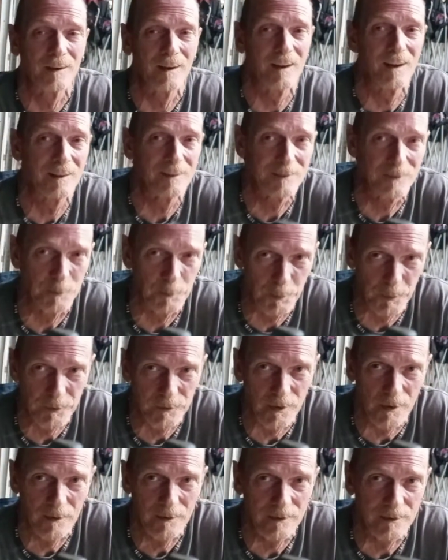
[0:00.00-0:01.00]
as super
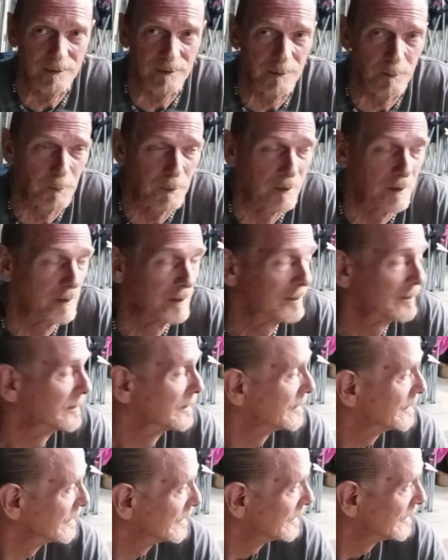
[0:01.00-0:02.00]
stock as she was.
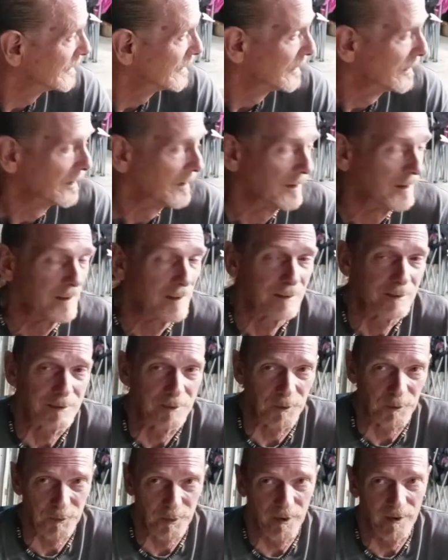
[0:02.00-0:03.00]

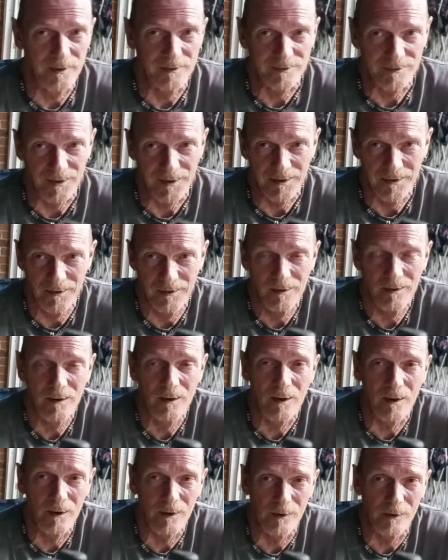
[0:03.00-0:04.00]
Still trying to stay
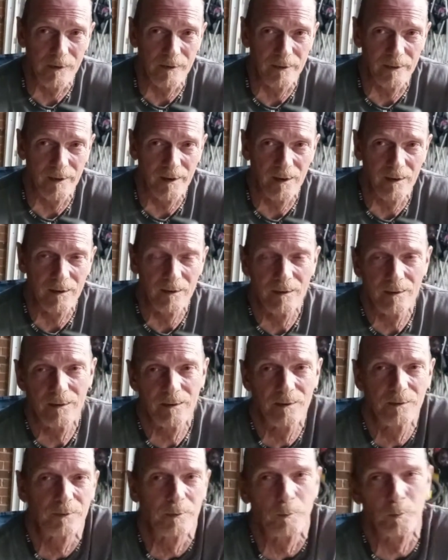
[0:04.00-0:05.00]
honored to that.
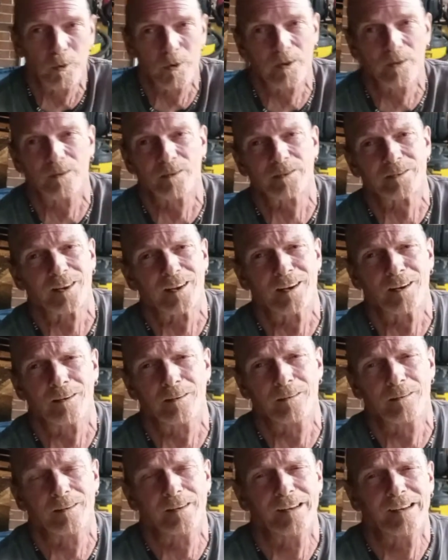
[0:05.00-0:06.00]
From what I
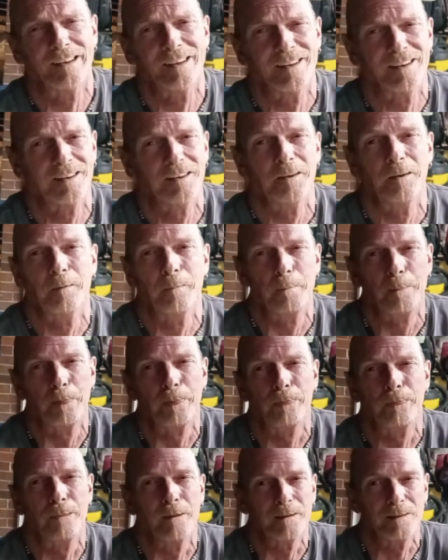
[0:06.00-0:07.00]
understand,
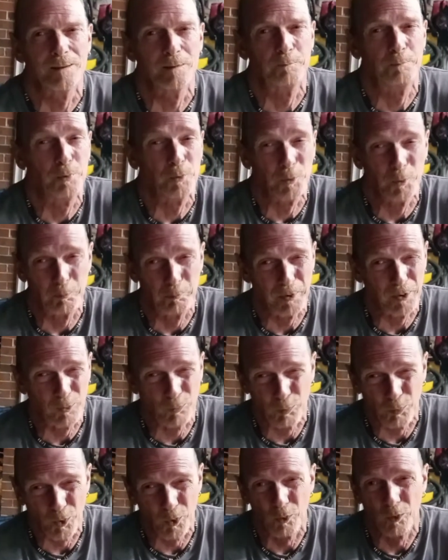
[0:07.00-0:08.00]
they did pull a
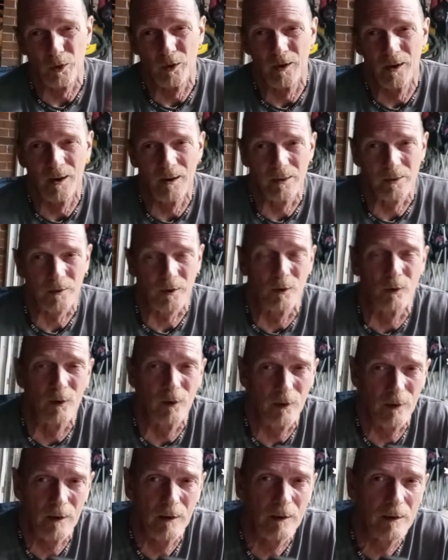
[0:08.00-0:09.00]
big roller out of the
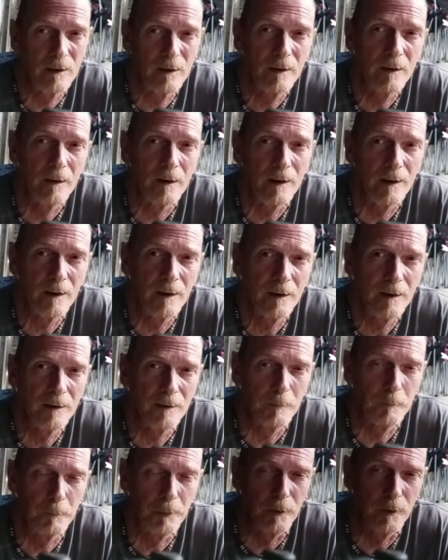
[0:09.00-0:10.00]
car
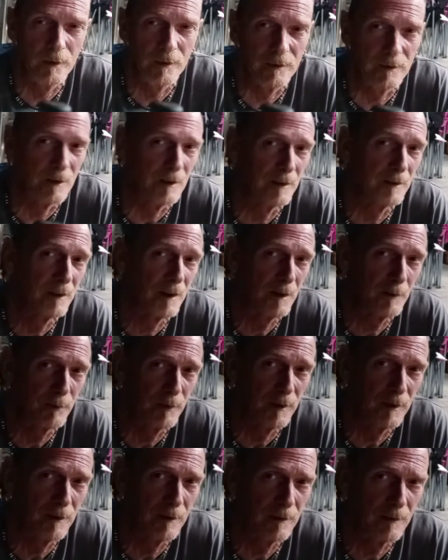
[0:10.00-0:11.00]
and put a dun top
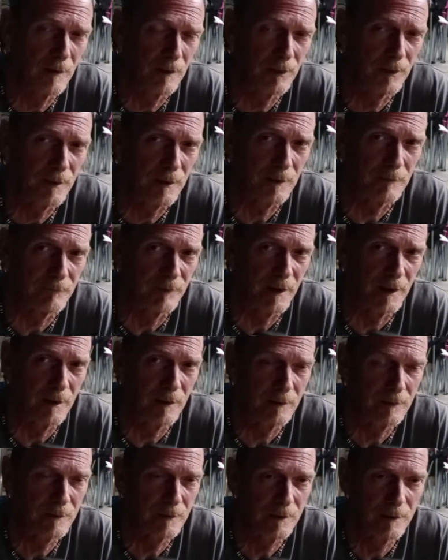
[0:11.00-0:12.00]
in it, I think
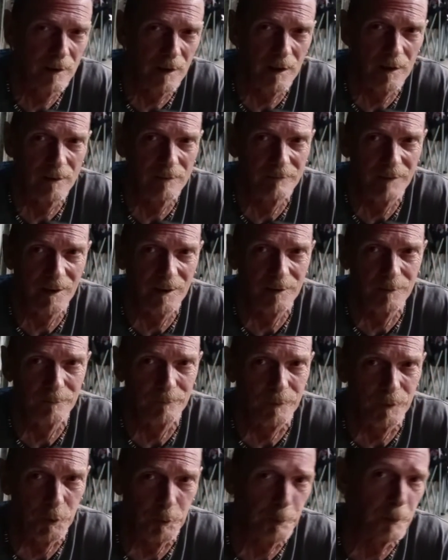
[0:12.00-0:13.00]
advanced. I'll
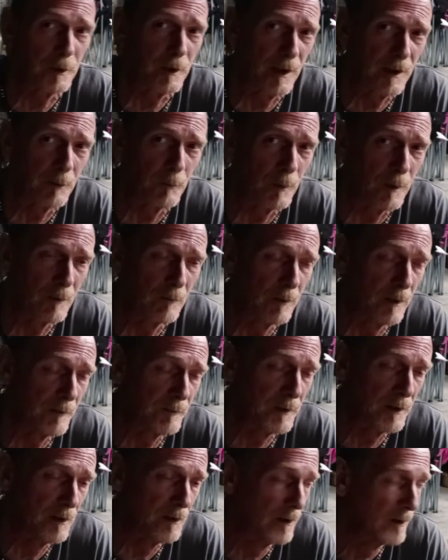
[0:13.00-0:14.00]
duplicate whatever
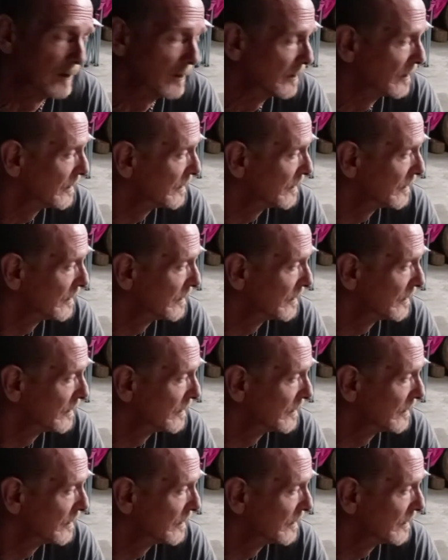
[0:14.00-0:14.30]
they've done